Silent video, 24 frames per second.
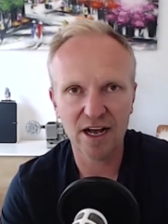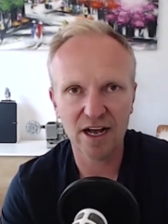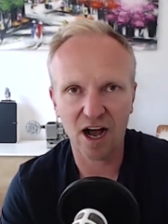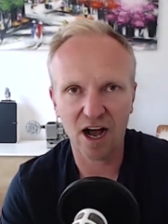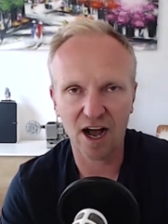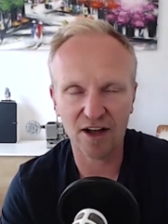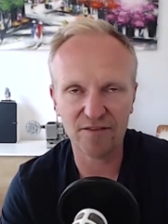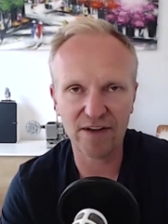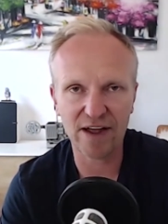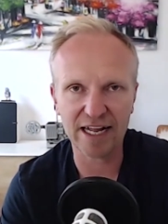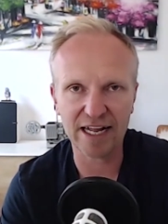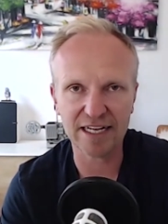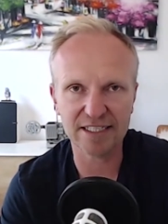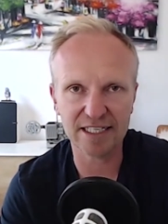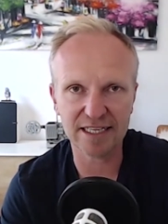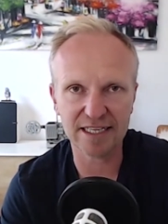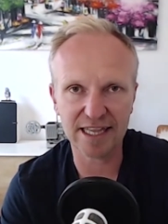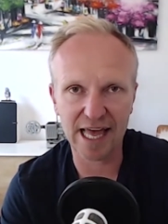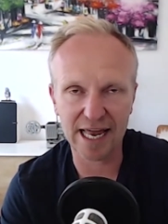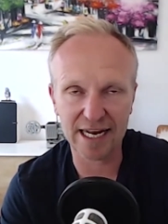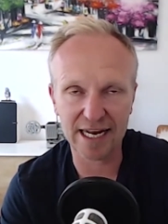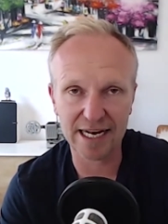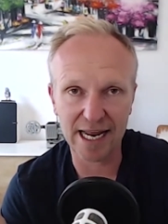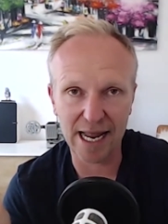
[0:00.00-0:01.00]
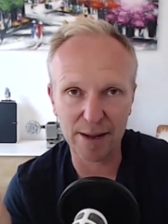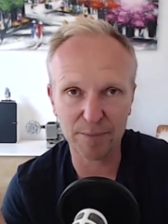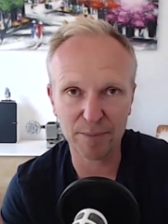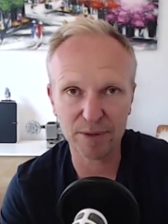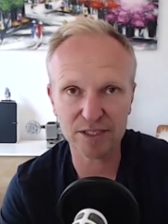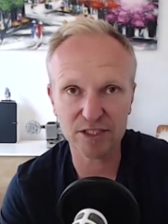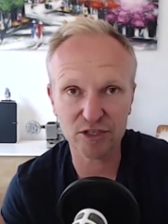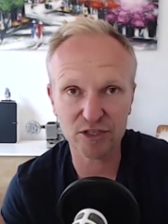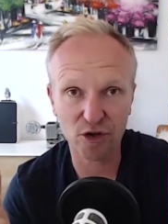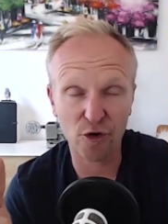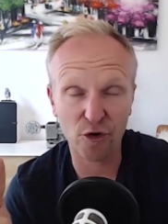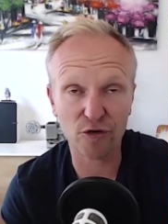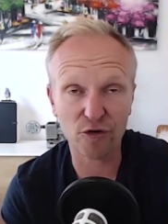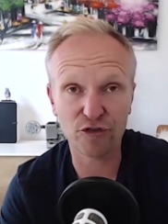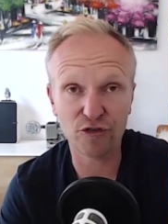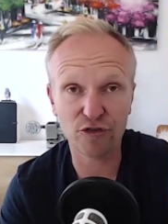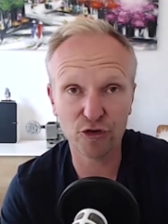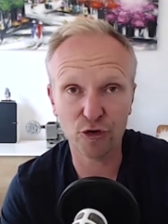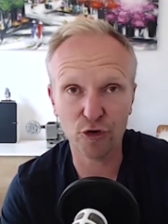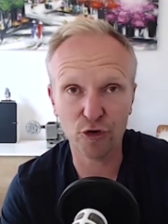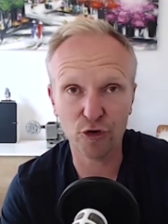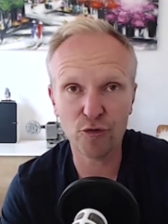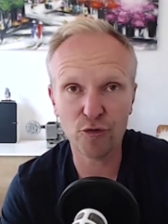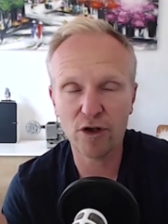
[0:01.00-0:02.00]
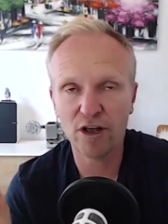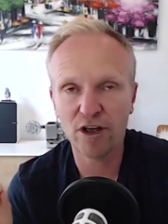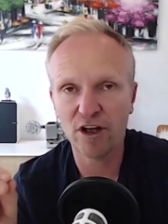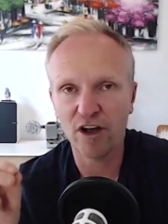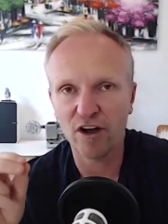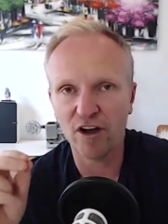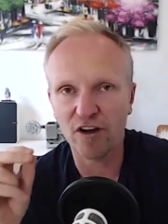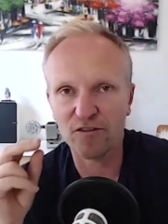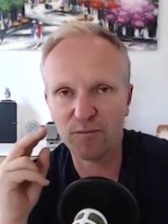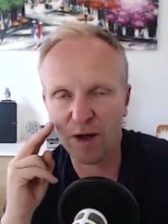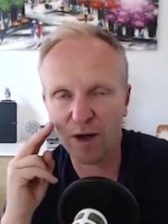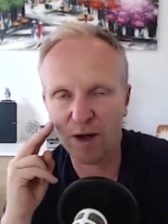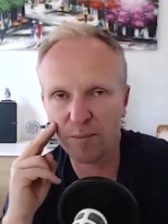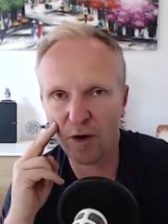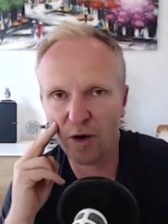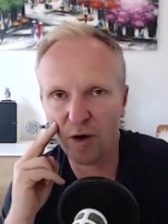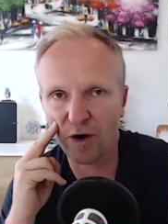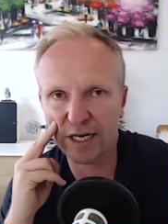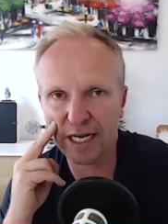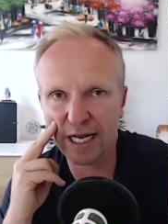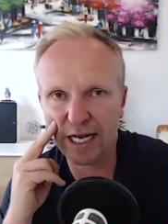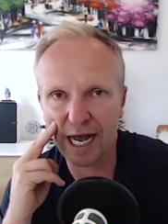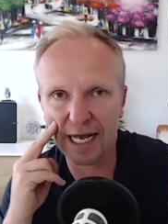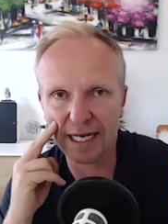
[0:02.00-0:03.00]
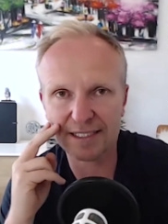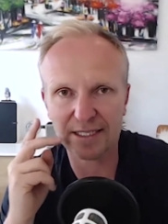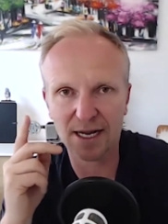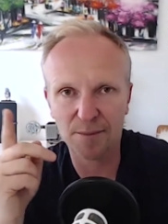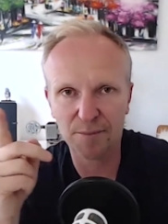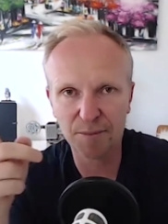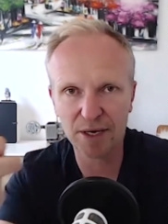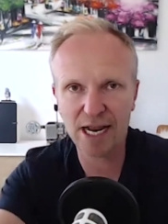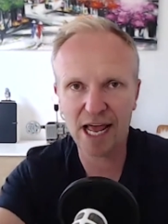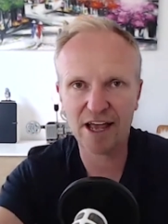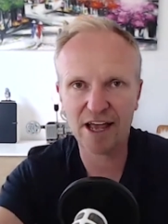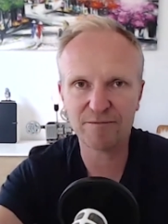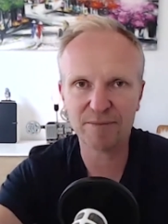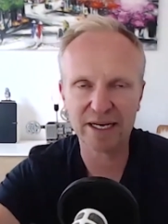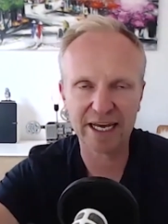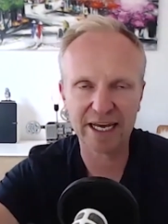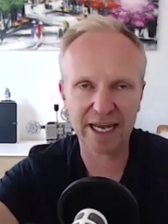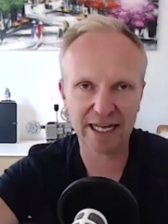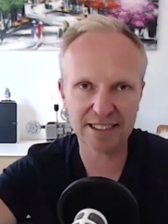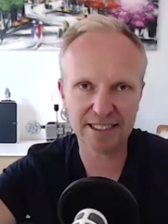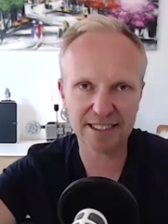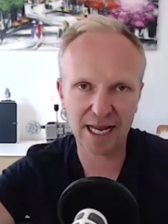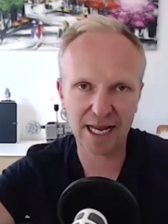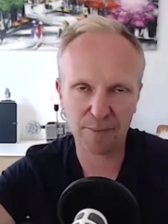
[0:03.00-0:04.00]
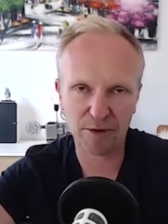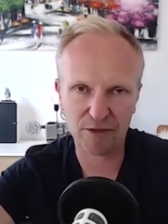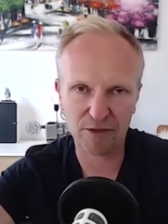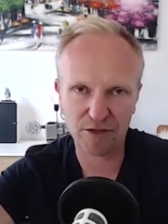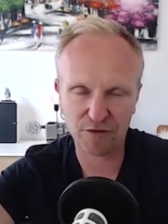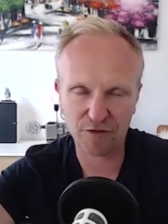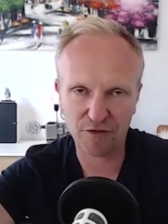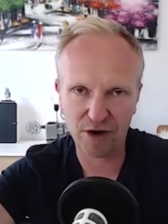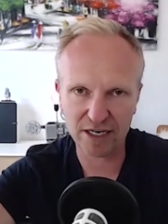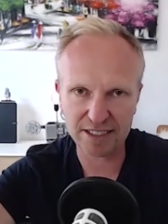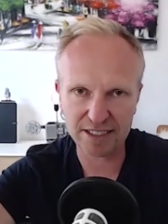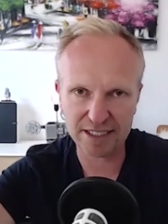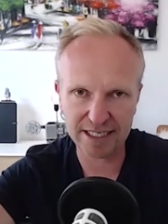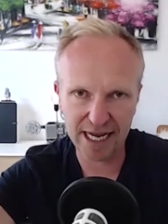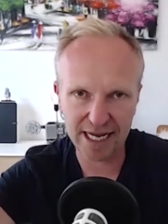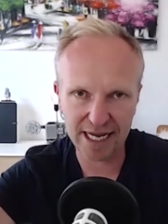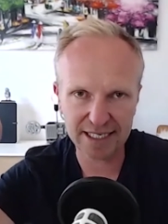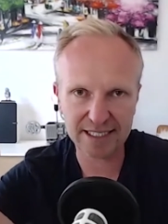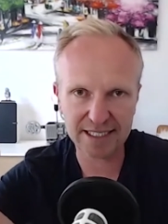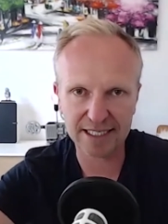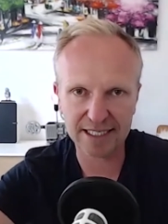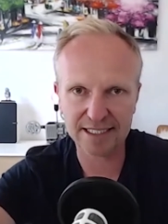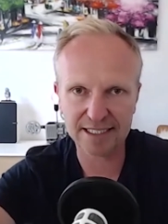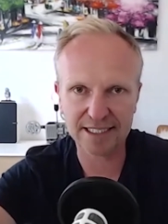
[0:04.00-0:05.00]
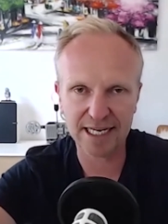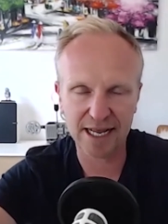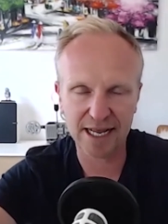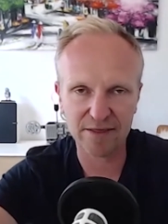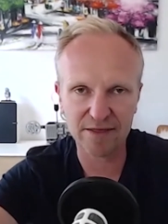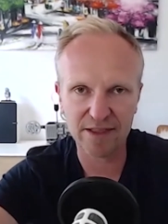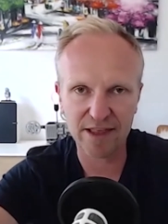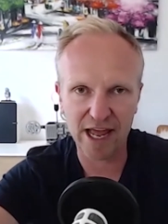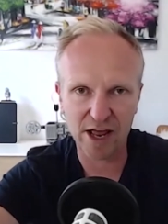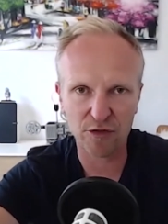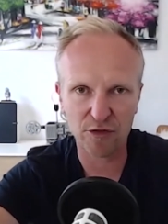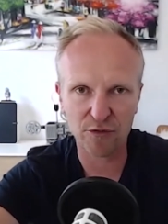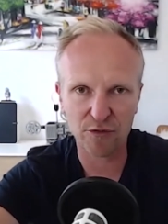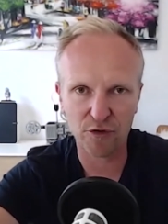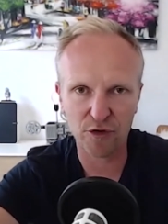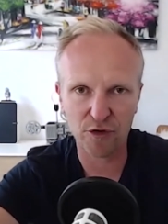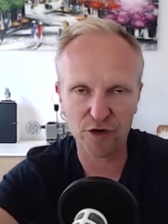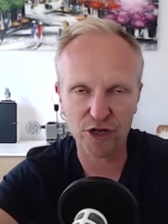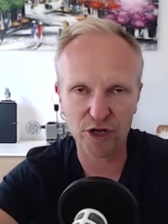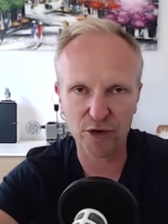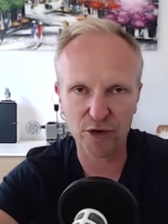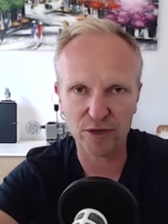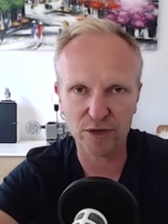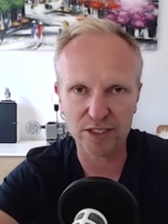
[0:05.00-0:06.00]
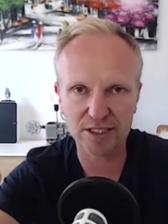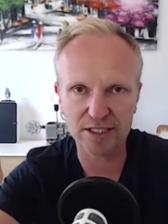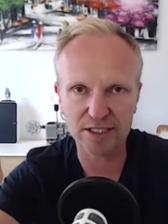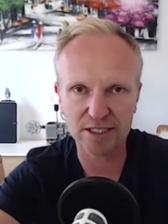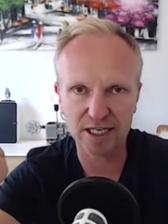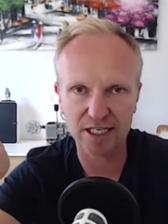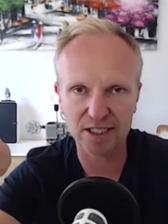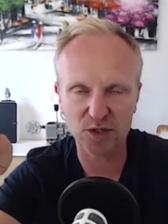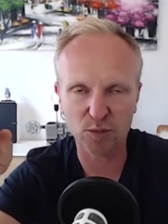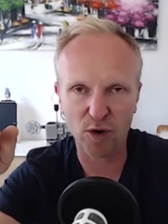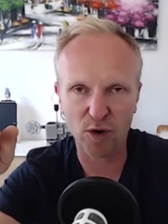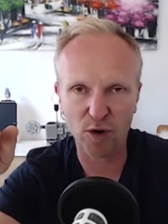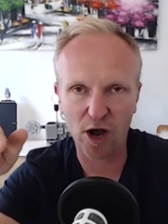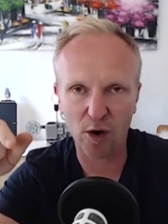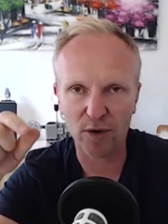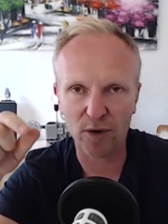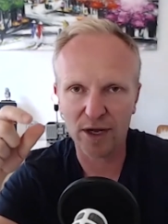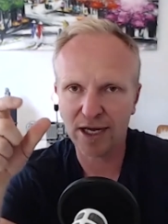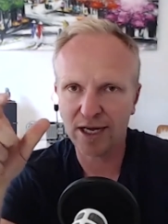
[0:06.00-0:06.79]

I've answered that in episode two of my podcast. I'm going to have Mackenzie up at the front desk send that through to you as, as well.